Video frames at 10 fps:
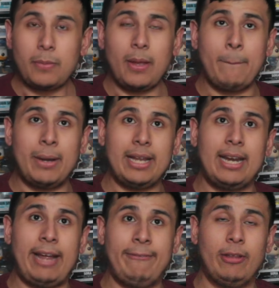But
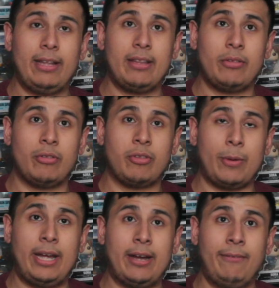again, I feel like that's just the
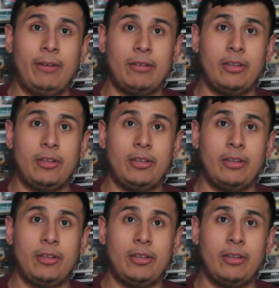reality of things.